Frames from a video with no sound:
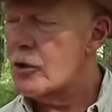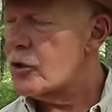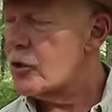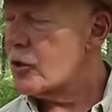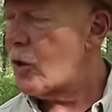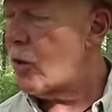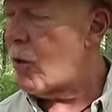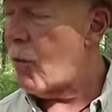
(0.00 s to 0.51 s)

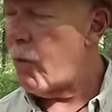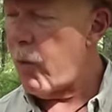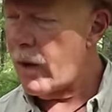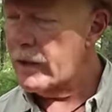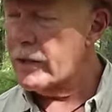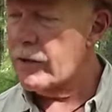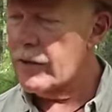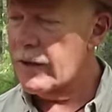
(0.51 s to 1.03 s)
So
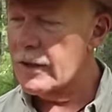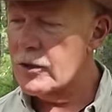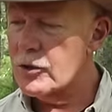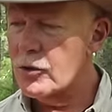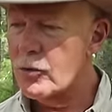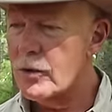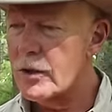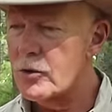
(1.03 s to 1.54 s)
one of the
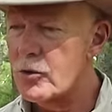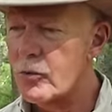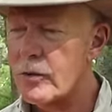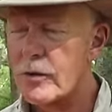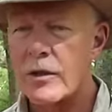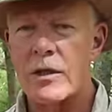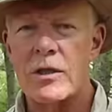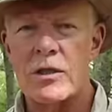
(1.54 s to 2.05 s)
things you can do
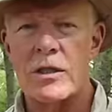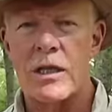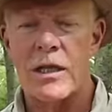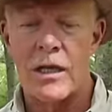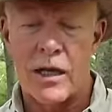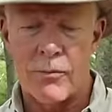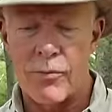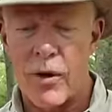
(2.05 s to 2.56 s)
with this
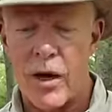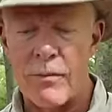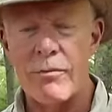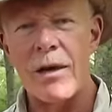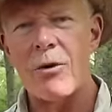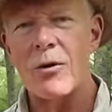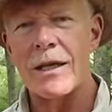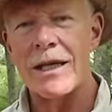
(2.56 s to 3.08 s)
stick
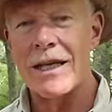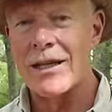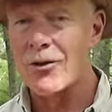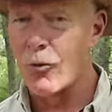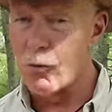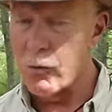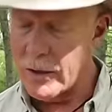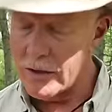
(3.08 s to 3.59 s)
primarily
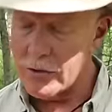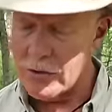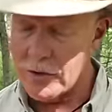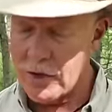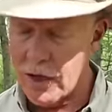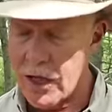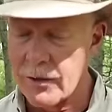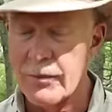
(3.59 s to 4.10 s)
in the winter
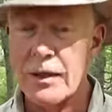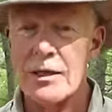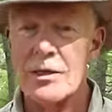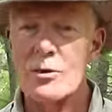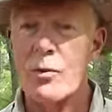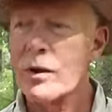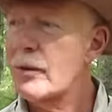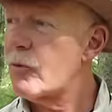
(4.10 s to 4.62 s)
time
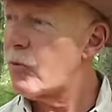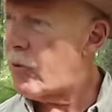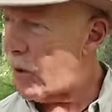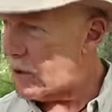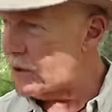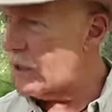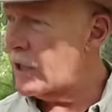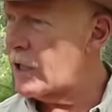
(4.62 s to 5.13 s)
is when I'm
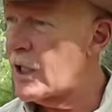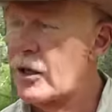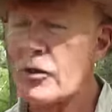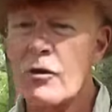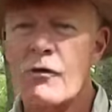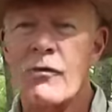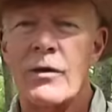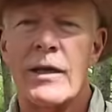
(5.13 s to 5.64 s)
crossing
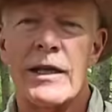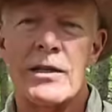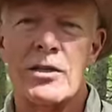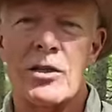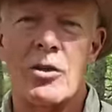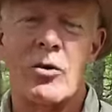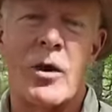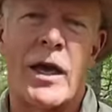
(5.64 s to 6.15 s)
the
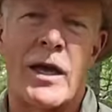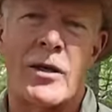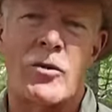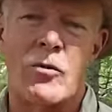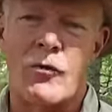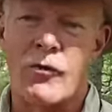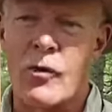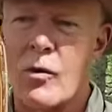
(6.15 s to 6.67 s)
lakes here
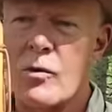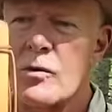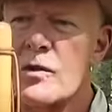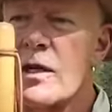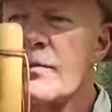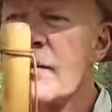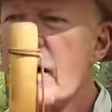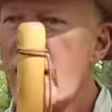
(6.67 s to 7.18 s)
and they're
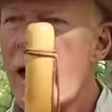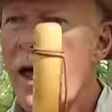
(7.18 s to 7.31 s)
frozen.